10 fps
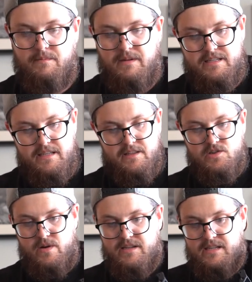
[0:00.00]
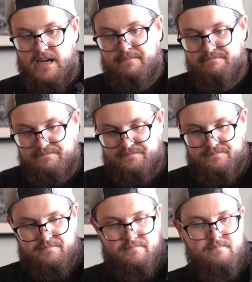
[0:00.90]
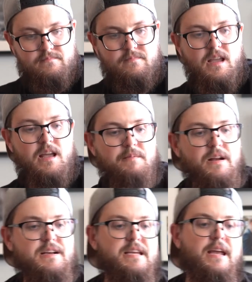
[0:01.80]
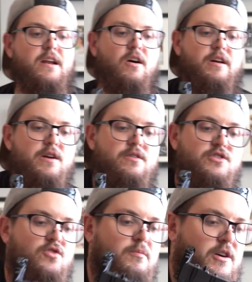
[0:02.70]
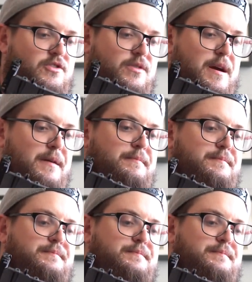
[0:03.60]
I'm going to set the screen aside, and I'm going to take an audio control module here,